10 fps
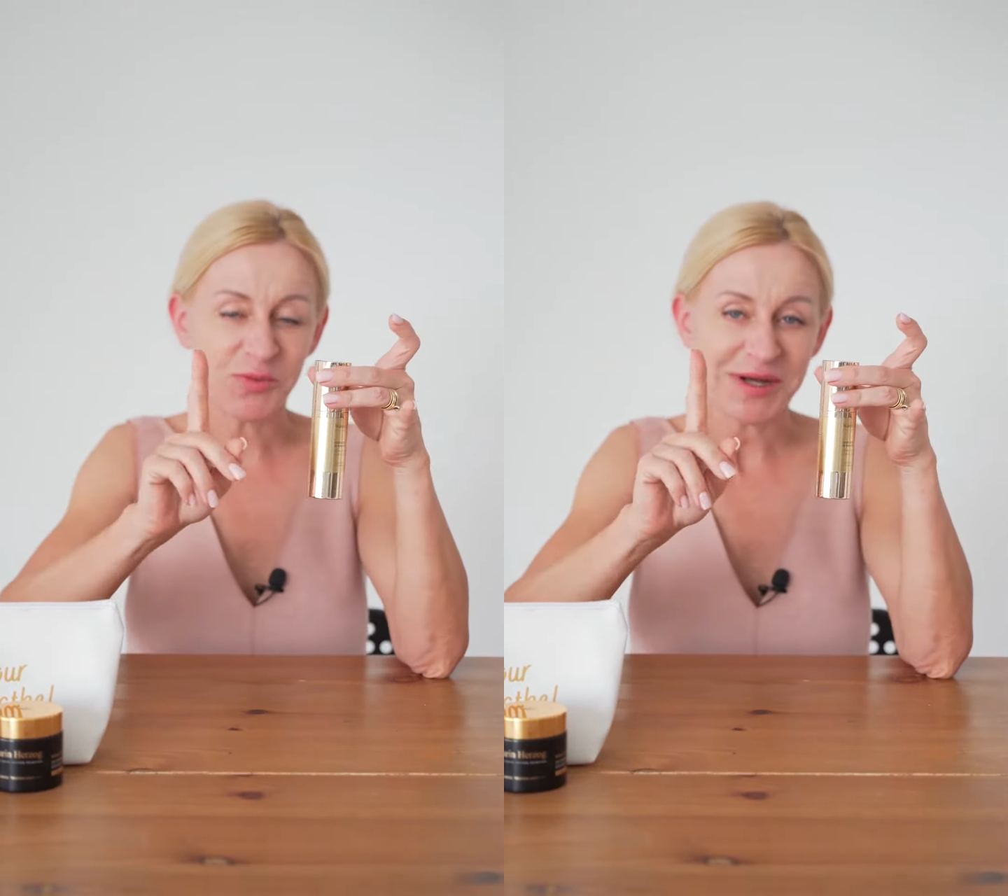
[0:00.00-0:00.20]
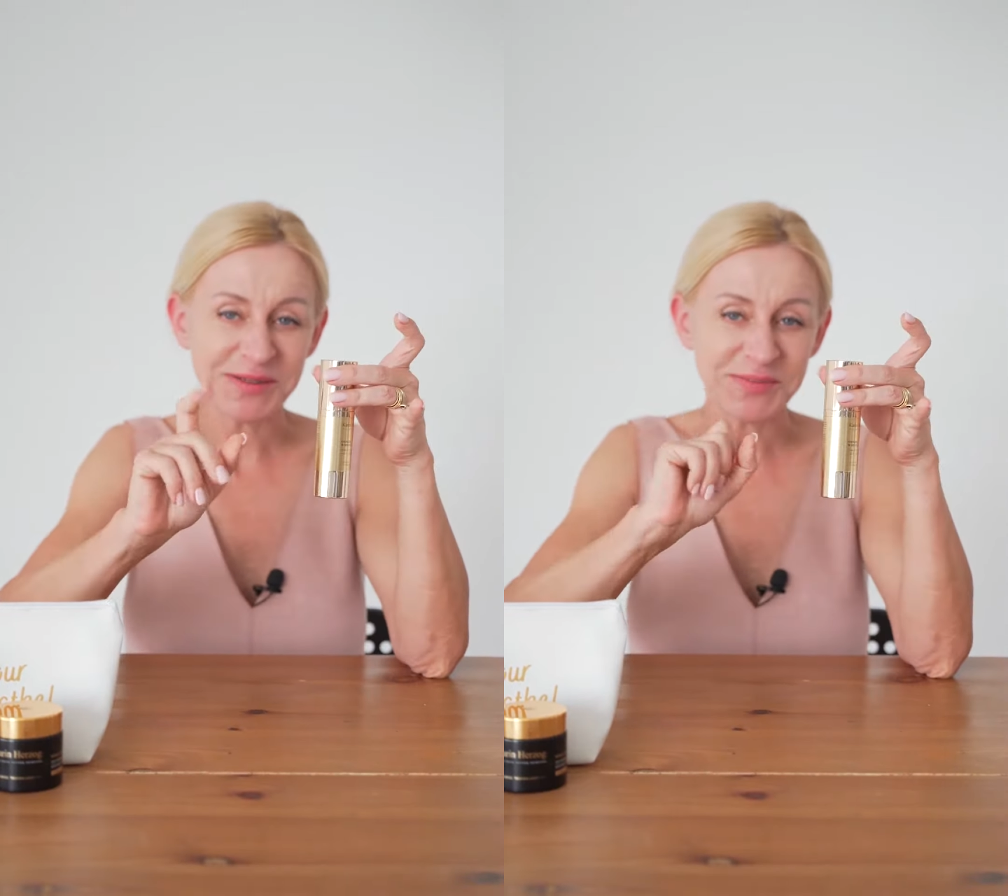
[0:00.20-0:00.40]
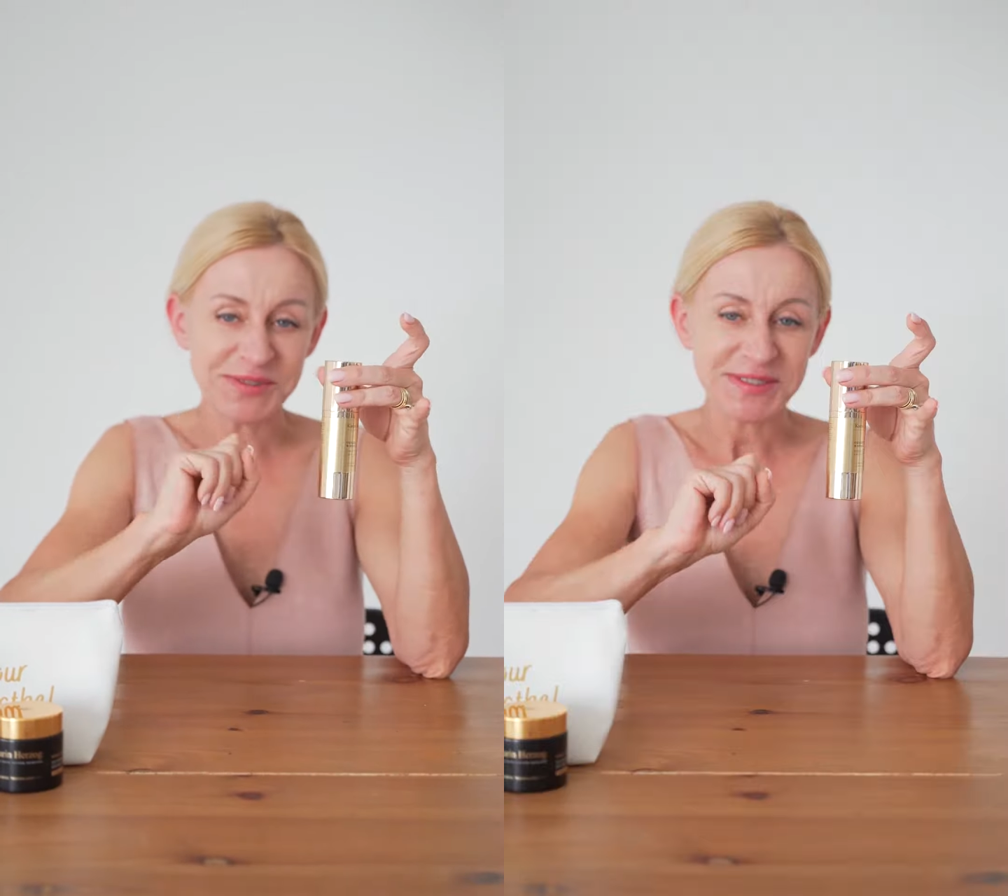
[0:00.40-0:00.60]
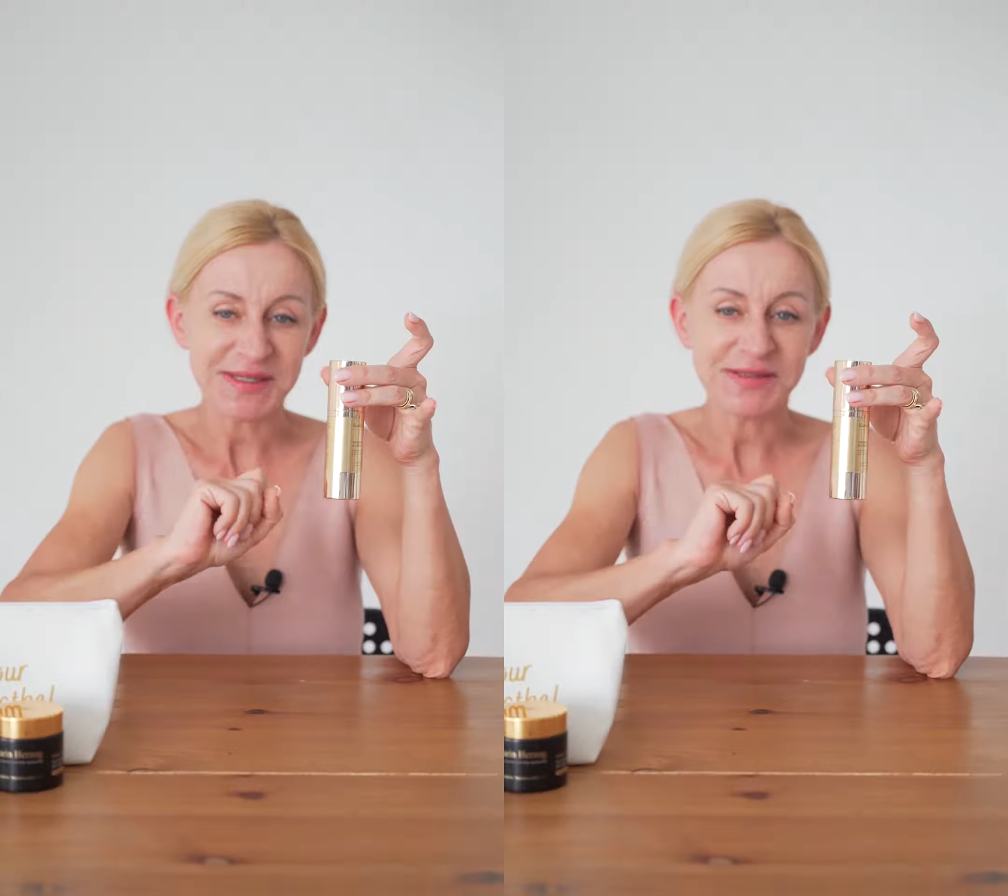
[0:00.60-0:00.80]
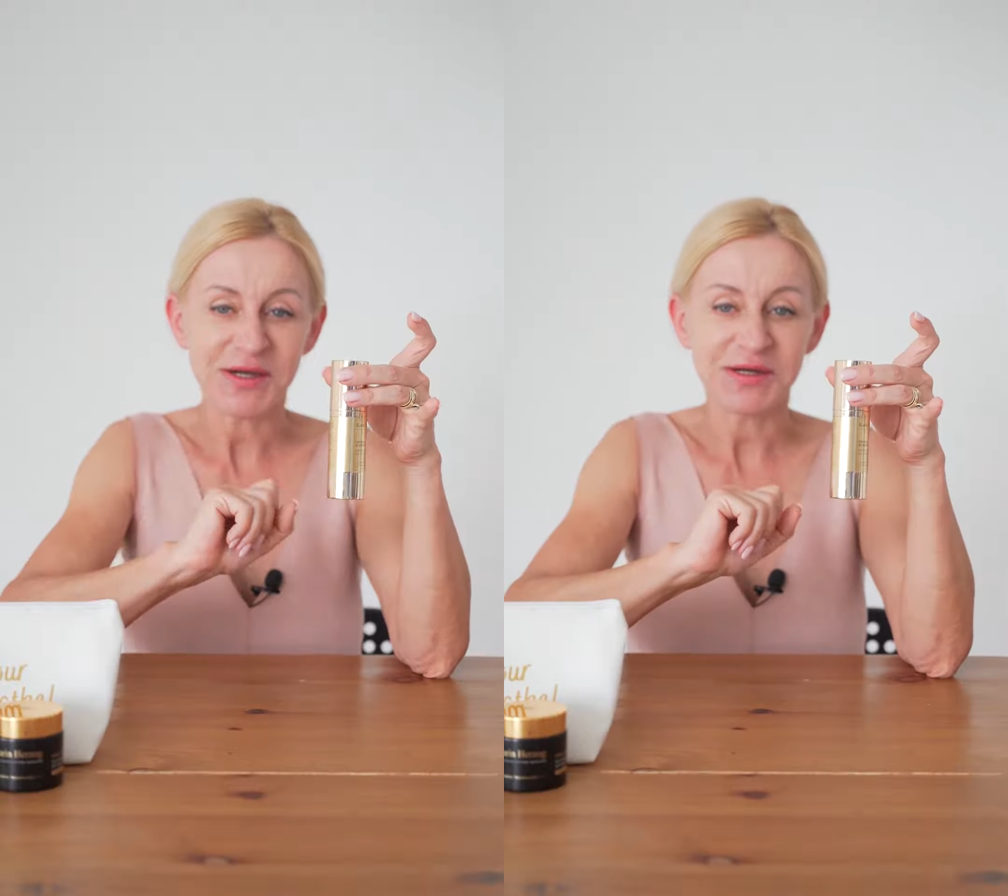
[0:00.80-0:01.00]

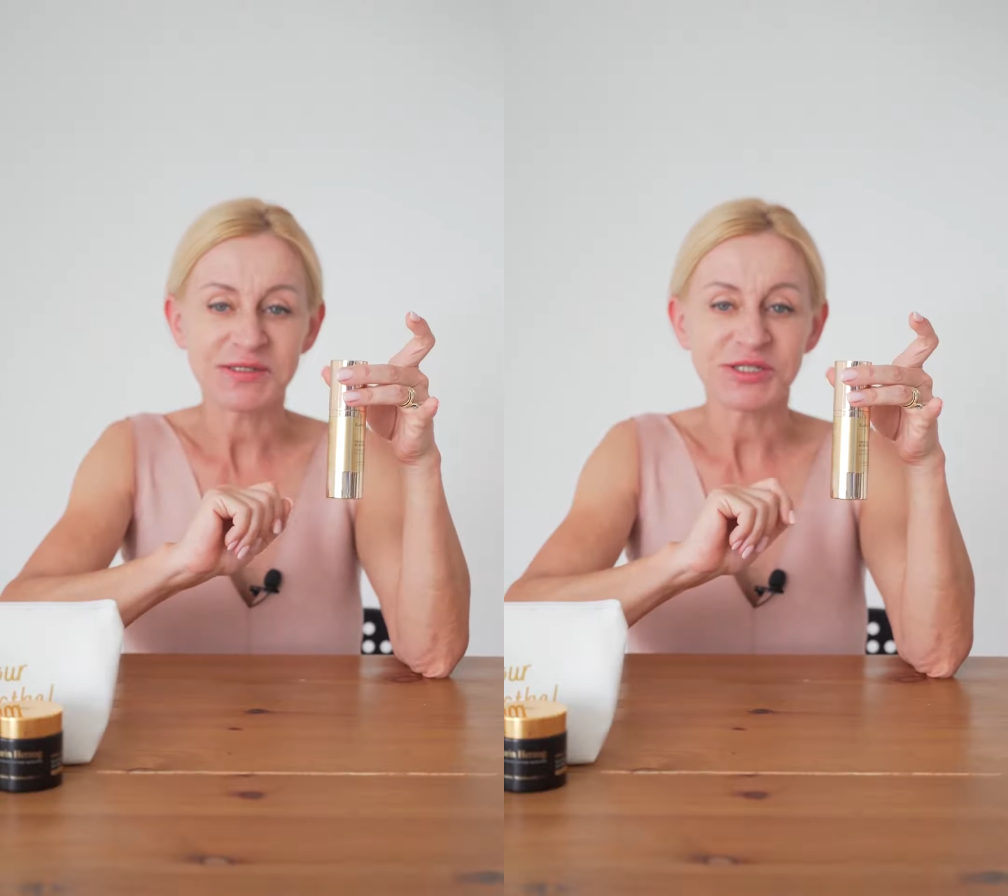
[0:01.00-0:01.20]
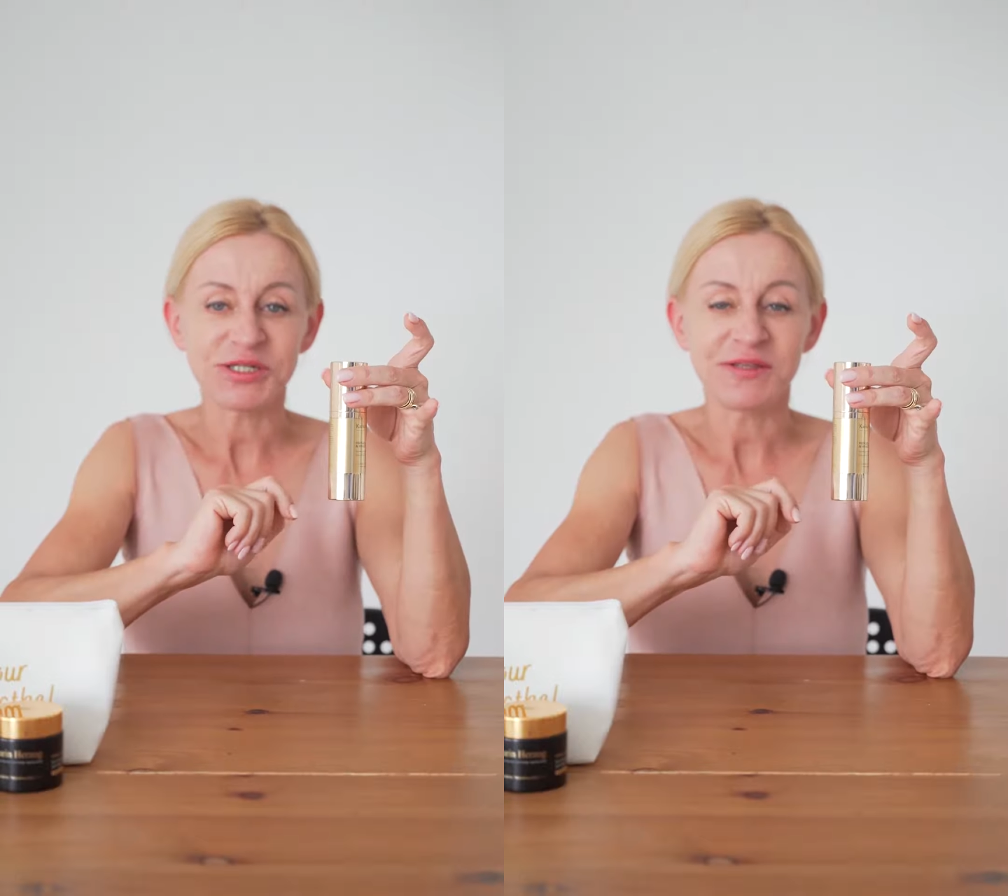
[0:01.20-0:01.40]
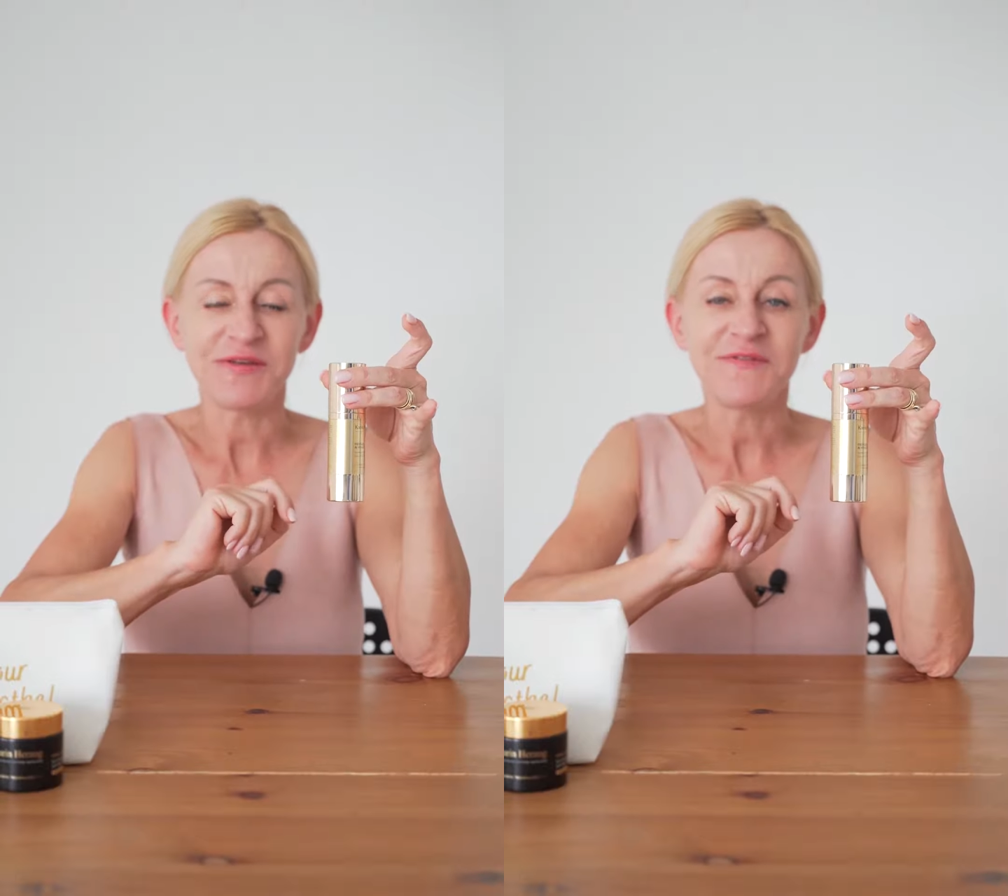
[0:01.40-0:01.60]
1% oxygen,